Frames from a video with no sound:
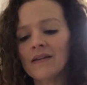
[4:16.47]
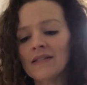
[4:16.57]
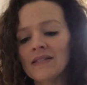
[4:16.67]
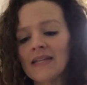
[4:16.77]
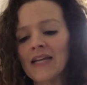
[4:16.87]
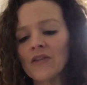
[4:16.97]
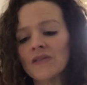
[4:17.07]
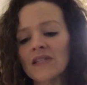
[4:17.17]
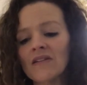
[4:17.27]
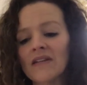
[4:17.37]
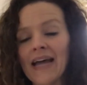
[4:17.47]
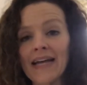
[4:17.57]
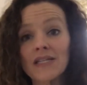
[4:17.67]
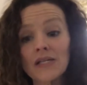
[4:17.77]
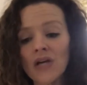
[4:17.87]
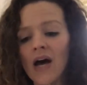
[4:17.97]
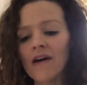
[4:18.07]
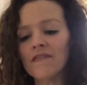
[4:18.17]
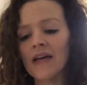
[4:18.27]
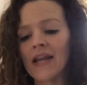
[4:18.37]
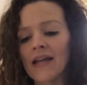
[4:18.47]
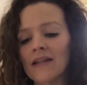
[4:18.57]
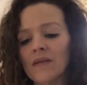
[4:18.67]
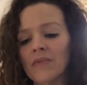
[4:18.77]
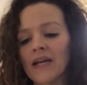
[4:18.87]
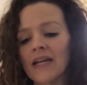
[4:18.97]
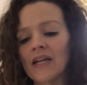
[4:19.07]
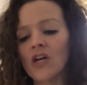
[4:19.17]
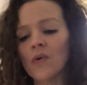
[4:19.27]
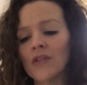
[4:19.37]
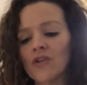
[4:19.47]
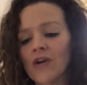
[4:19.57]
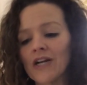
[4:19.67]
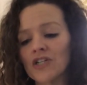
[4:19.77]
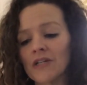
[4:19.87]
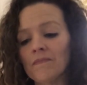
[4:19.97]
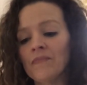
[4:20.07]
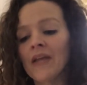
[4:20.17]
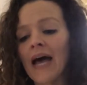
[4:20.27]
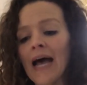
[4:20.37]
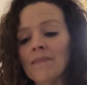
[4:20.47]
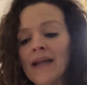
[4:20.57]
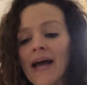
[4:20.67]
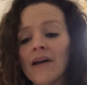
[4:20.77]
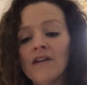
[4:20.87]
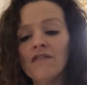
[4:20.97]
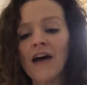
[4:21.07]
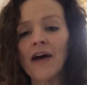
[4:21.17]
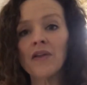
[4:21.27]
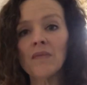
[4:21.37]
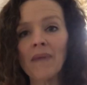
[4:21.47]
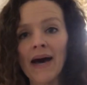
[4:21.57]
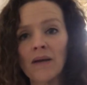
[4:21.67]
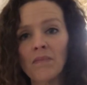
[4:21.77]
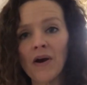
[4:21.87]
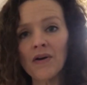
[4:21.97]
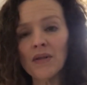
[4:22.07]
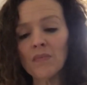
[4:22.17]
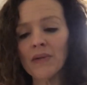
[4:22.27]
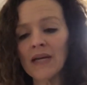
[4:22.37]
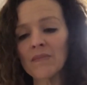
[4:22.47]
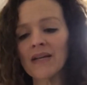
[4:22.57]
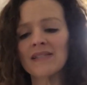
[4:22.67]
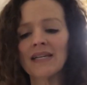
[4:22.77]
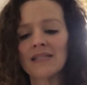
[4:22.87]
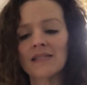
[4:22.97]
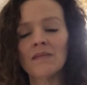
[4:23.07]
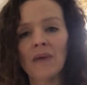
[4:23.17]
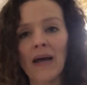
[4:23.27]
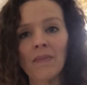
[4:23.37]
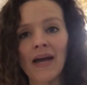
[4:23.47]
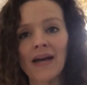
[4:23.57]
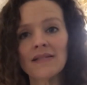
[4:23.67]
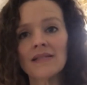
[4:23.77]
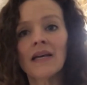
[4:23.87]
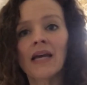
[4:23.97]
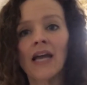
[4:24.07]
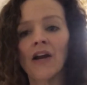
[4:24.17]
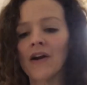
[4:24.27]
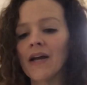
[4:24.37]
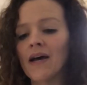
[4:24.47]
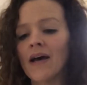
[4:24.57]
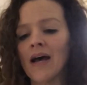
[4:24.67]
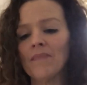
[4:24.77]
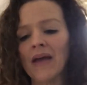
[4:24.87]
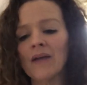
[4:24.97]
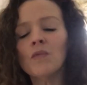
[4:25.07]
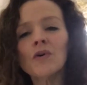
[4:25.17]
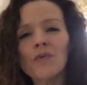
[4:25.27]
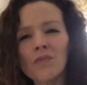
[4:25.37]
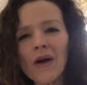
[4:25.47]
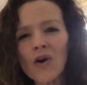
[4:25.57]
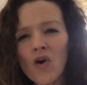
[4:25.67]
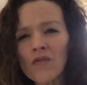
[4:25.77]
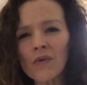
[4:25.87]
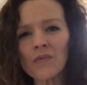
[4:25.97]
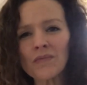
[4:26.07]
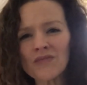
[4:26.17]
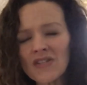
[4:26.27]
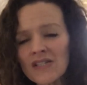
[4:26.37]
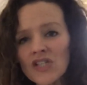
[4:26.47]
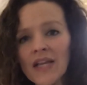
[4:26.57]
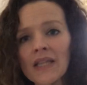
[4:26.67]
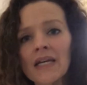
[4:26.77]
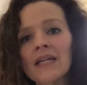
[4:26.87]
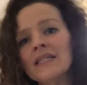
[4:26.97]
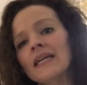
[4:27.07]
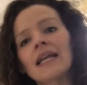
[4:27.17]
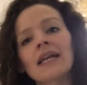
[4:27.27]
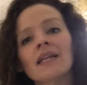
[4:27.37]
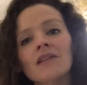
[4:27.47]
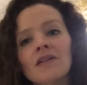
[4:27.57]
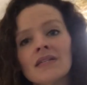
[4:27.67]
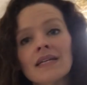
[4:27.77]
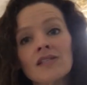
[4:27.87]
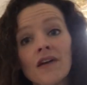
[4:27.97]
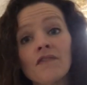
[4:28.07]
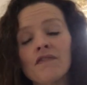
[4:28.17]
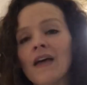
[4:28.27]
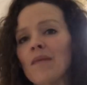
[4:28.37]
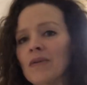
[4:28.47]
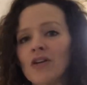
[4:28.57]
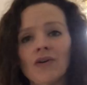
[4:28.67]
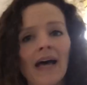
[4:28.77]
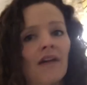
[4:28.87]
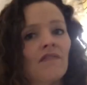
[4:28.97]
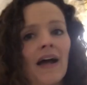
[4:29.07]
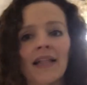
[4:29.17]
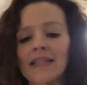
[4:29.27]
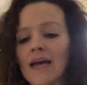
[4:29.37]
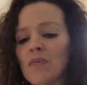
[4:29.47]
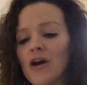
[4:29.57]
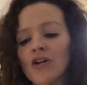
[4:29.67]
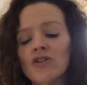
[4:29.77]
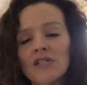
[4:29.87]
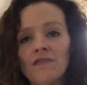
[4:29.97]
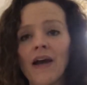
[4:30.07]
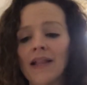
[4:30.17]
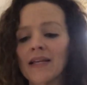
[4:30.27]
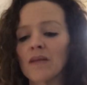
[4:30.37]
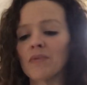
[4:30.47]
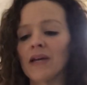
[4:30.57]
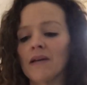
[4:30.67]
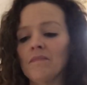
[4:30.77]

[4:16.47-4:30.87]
take those little notches off that end of the blade and go in the direction. I'm not going to file the bottom part of the blade because that's the bypass area. I will run over just gently to get any little dings off of that, but you're not filing that part. You're just filing the blade.